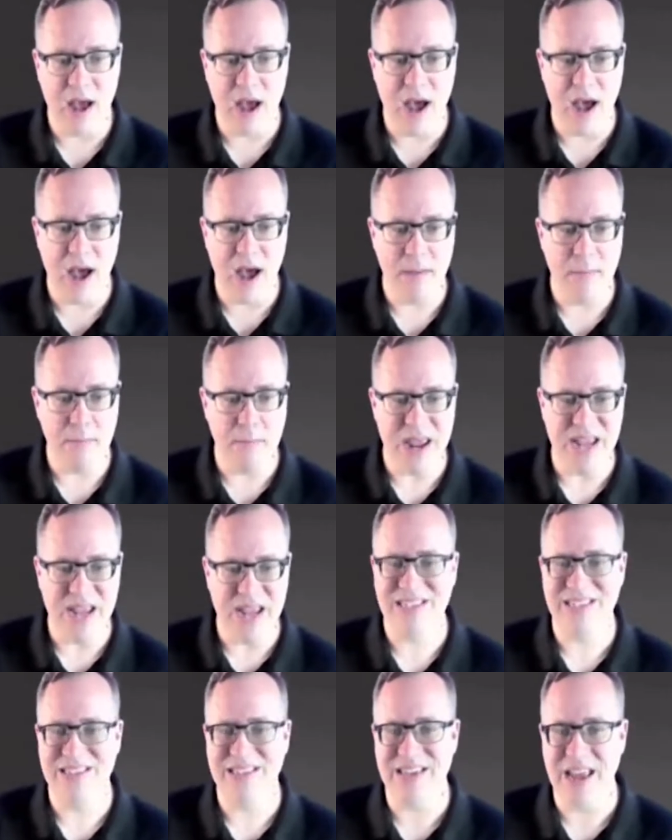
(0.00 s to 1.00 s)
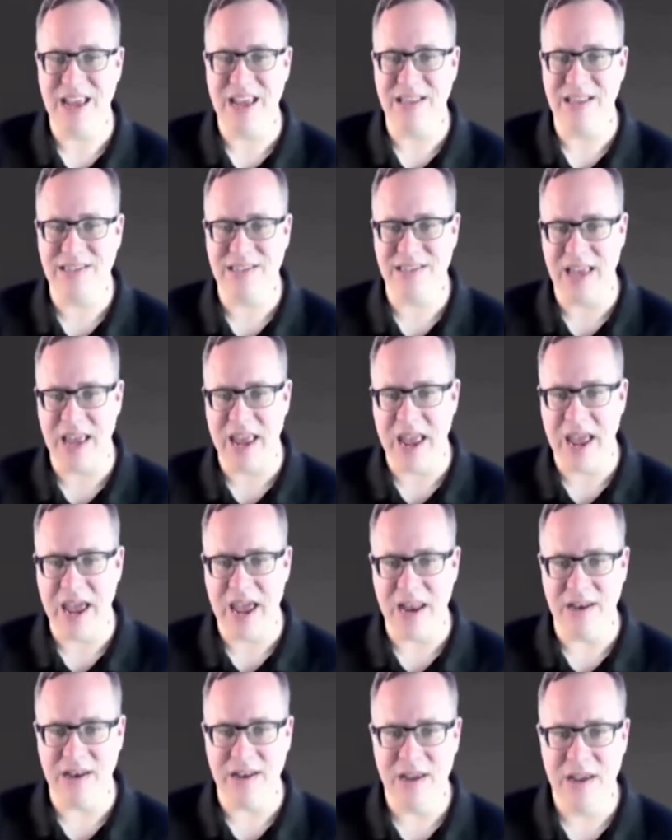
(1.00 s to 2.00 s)
uh, made sense
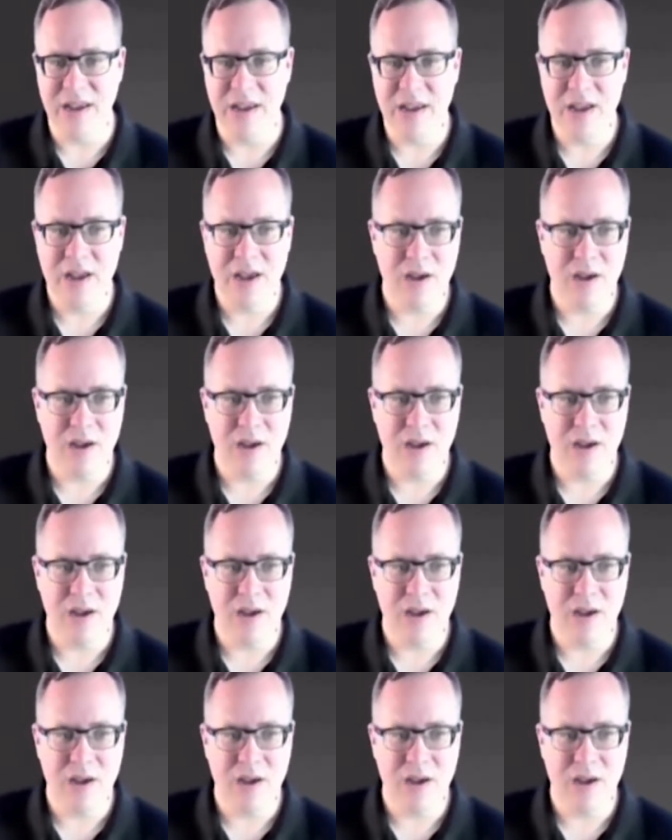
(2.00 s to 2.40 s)
and